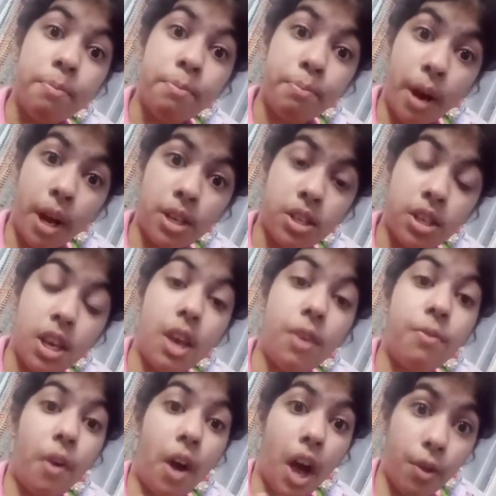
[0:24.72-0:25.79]
But
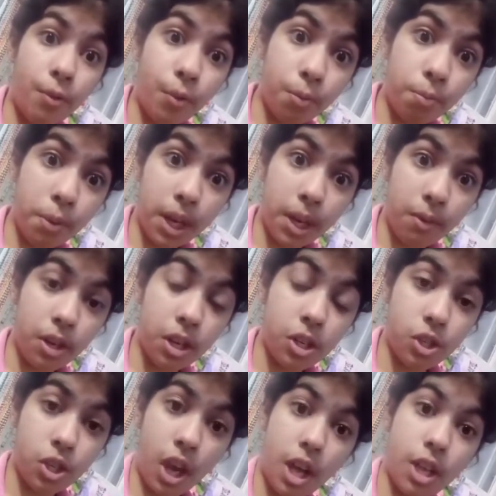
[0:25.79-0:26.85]
if I would be given a
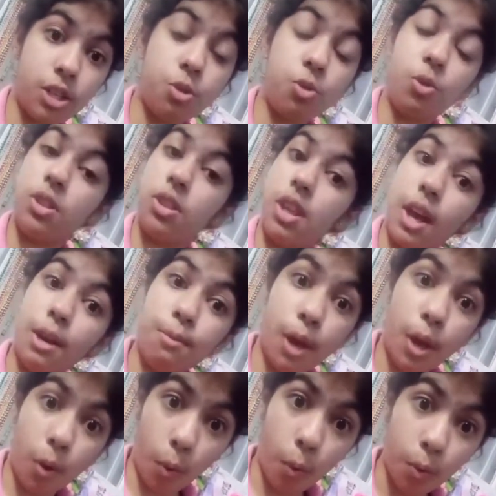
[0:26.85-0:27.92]
chance to design
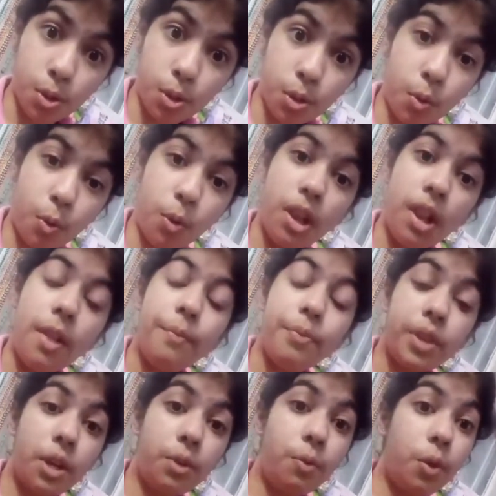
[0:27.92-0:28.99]
my own school,
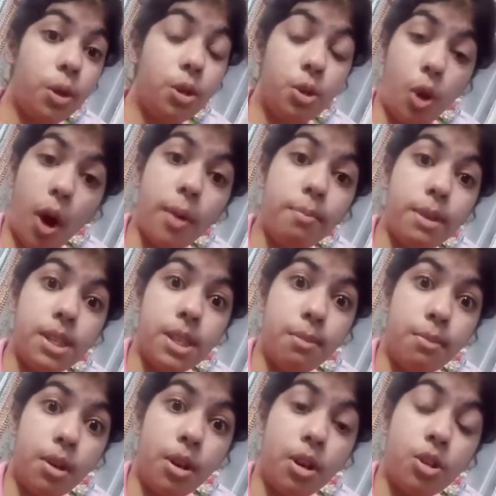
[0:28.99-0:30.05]
it would not be
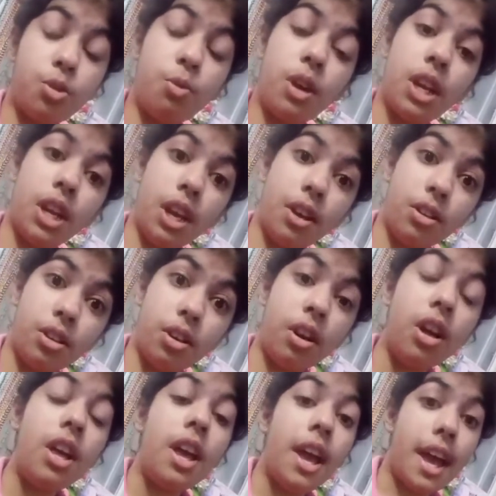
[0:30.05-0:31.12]
similar to any other
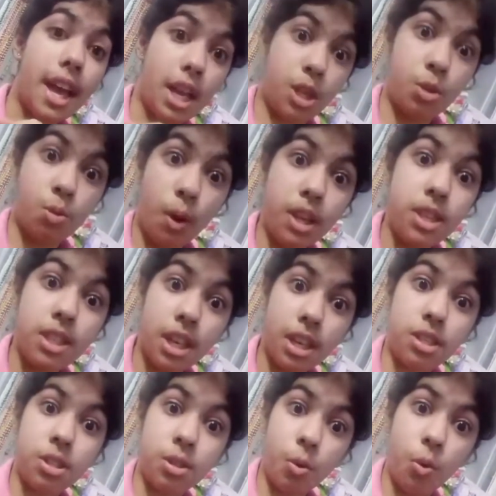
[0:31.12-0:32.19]
XYZ
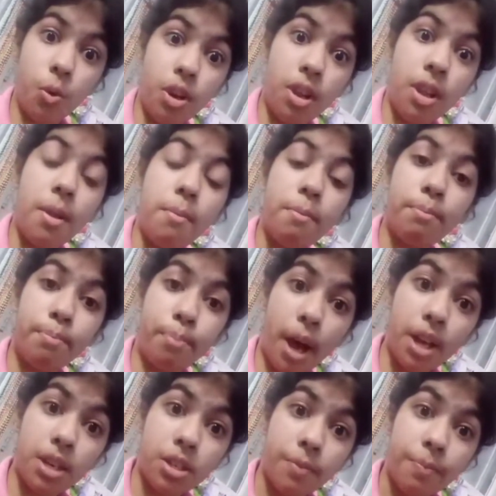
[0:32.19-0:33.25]
school,
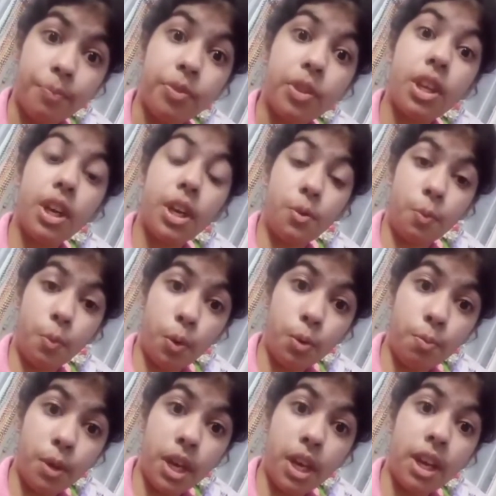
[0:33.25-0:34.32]
but it
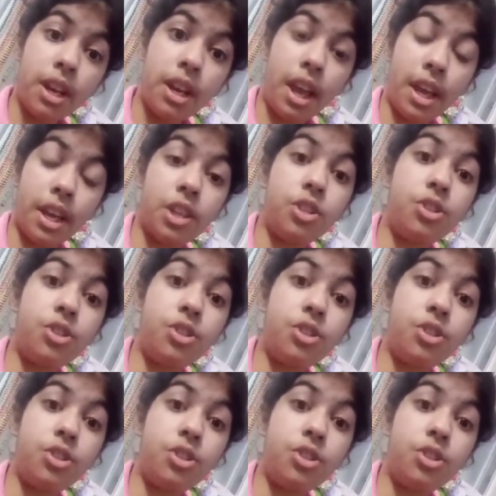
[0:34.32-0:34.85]
would be like a